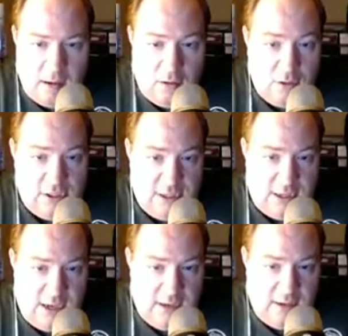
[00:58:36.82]
Closing the
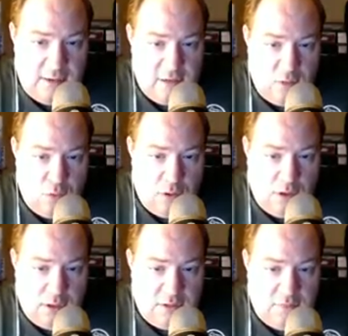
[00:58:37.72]
Net is a
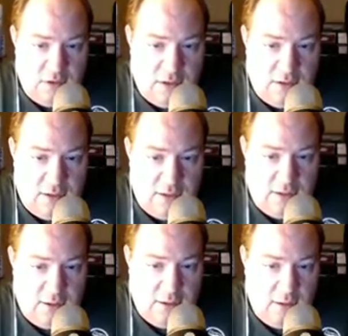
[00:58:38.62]
1-cost event
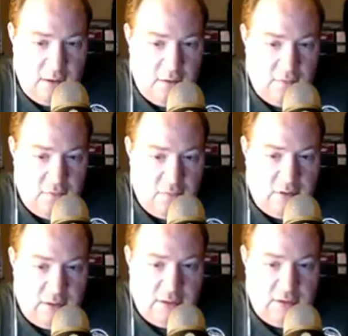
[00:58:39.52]
for
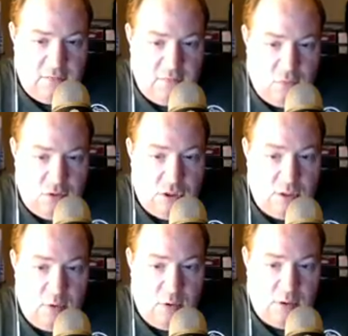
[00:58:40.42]
villains. Force
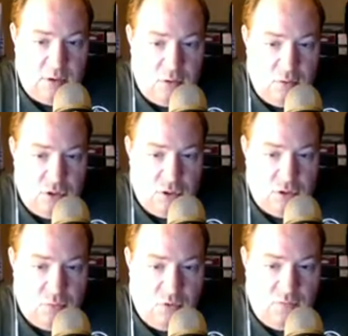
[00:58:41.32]
an opponent to
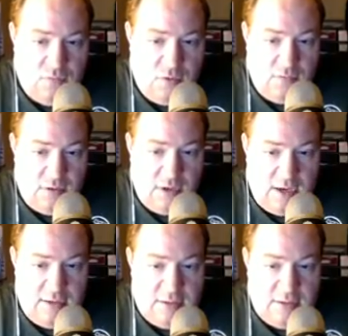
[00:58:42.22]
choose or remove one of their
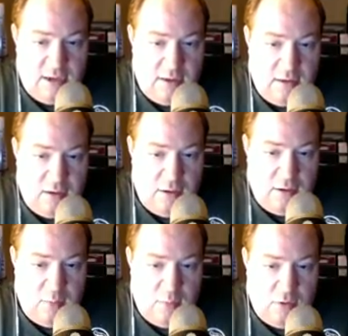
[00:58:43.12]
dice, and then you
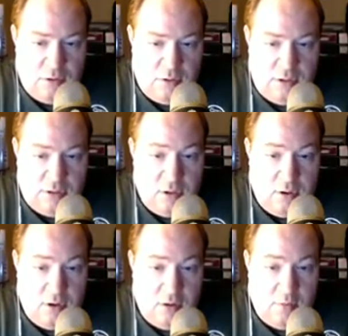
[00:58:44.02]
get to push this
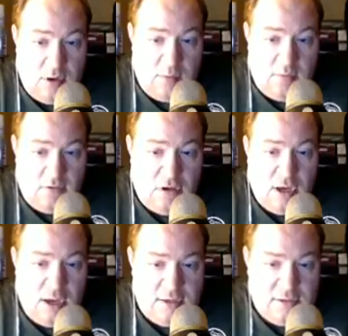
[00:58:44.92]
card on the bottom of your
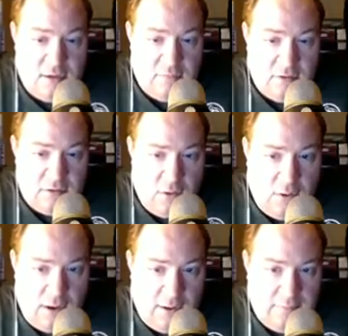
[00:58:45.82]
deck instead of
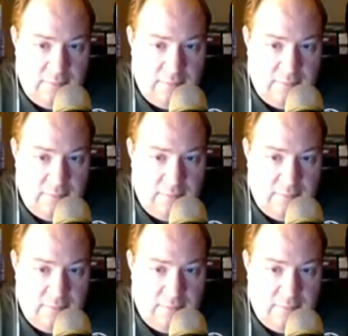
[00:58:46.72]
discarding it.